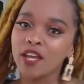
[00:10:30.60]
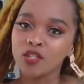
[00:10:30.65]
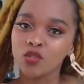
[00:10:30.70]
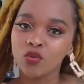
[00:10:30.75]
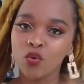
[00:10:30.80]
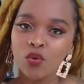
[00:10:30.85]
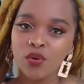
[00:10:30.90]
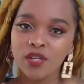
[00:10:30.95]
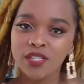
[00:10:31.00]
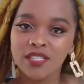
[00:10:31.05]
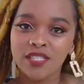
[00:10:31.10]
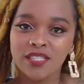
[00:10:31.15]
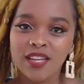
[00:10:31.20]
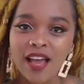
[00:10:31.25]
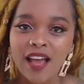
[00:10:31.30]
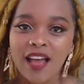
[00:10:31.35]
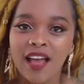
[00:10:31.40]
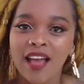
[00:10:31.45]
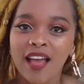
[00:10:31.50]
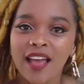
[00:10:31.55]

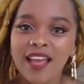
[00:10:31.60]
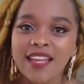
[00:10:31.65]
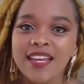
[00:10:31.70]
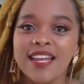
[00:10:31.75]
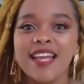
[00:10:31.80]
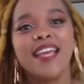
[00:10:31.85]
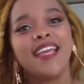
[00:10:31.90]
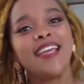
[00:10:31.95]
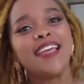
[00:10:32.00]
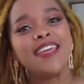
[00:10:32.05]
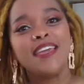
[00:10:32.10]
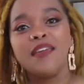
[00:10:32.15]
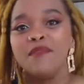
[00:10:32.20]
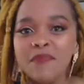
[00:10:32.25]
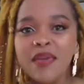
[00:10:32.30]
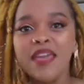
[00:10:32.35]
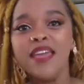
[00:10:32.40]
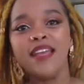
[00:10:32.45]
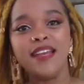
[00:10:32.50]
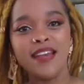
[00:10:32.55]
twister. You
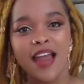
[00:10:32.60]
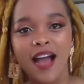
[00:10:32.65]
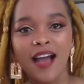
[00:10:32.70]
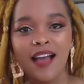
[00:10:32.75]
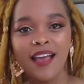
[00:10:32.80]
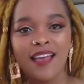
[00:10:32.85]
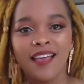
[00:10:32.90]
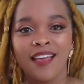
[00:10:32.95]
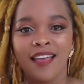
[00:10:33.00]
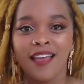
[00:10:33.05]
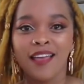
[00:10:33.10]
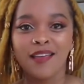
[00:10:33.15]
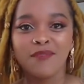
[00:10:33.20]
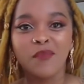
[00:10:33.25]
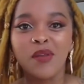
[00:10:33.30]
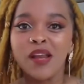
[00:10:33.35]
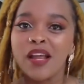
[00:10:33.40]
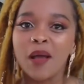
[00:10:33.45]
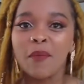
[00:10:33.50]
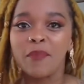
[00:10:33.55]
mean, I'm
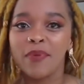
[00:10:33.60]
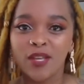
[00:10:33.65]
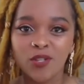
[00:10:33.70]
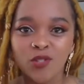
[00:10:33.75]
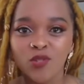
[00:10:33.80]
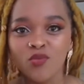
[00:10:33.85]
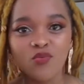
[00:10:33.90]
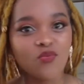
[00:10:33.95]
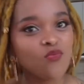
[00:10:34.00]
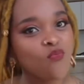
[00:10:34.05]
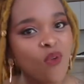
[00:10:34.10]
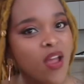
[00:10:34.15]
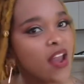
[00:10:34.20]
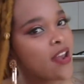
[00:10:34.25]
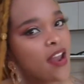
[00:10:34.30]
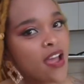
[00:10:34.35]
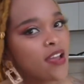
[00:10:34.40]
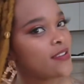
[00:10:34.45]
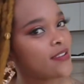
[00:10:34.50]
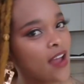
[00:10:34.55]
willing up his way
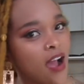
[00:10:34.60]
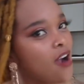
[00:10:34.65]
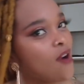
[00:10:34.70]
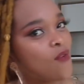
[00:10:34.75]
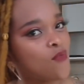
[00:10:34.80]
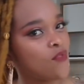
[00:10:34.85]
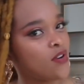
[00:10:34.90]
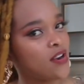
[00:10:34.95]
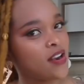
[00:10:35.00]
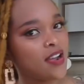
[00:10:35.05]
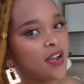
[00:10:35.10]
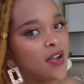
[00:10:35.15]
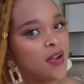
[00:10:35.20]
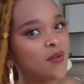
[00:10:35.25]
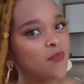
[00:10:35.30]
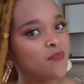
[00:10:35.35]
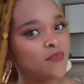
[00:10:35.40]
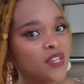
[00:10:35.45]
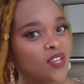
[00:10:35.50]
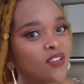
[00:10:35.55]
night down.
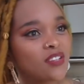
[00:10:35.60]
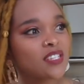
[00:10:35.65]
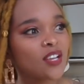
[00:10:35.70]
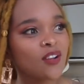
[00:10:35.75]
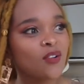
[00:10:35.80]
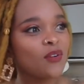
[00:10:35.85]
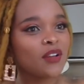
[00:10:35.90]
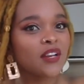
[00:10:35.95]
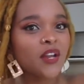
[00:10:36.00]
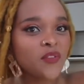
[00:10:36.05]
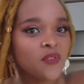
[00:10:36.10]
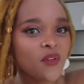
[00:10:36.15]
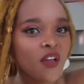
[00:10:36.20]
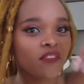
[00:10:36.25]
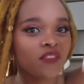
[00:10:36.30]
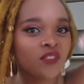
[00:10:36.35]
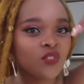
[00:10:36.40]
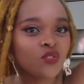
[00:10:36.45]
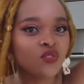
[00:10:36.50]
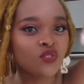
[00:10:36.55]
Because look, you
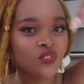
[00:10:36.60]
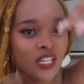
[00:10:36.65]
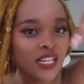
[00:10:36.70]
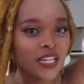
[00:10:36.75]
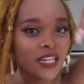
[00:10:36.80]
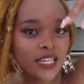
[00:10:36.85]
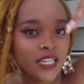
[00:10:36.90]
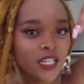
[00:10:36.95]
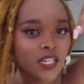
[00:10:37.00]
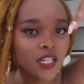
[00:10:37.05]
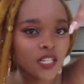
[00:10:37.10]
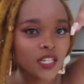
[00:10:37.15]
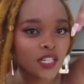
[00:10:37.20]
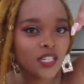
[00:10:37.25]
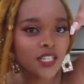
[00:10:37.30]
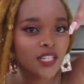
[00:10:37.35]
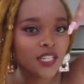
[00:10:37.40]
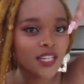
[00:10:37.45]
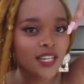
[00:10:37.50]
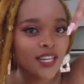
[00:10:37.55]
have this ding
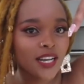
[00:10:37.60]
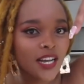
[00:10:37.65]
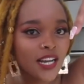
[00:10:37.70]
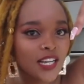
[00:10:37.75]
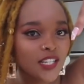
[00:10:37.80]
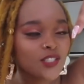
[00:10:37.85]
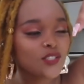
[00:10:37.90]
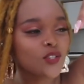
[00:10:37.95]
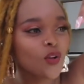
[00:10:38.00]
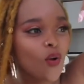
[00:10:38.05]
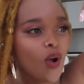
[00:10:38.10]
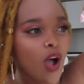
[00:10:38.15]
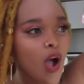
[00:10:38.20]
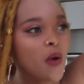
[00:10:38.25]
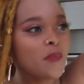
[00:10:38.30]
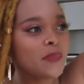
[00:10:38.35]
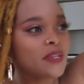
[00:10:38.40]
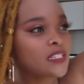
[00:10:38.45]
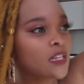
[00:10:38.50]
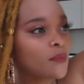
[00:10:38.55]
ding. So how
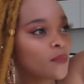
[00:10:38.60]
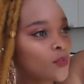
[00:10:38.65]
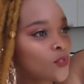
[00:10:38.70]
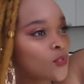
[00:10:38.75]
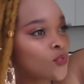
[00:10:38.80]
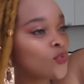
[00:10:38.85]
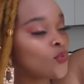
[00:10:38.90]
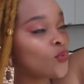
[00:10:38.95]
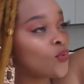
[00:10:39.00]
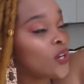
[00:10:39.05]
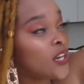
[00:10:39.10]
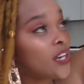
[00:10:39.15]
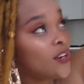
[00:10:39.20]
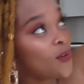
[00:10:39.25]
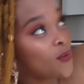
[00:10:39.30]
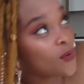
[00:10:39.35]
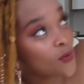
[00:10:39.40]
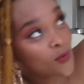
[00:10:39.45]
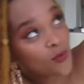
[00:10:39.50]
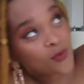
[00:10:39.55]
am I supposed to.
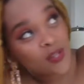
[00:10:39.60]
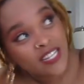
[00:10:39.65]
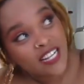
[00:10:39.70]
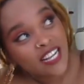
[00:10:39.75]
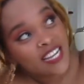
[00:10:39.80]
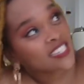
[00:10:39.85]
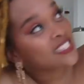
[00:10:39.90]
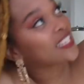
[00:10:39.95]
Oh, there is a